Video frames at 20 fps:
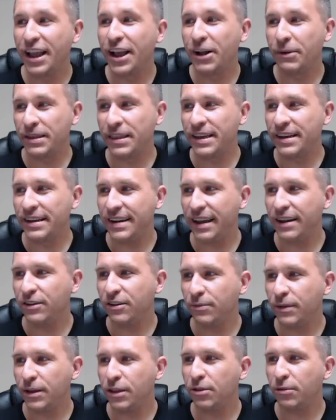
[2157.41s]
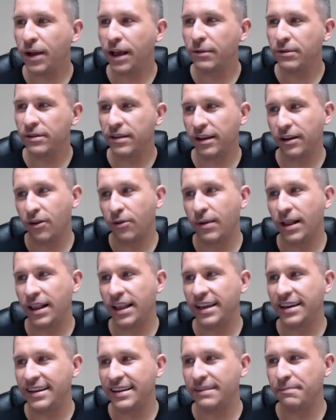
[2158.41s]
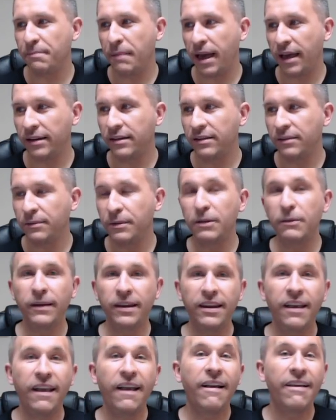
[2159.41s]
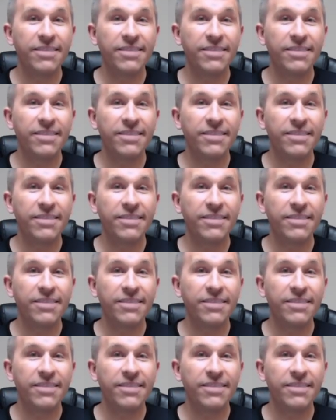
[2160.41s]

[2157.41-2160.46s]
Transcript: When the tenors went through, I was like, oh, well, at least Magnus will win.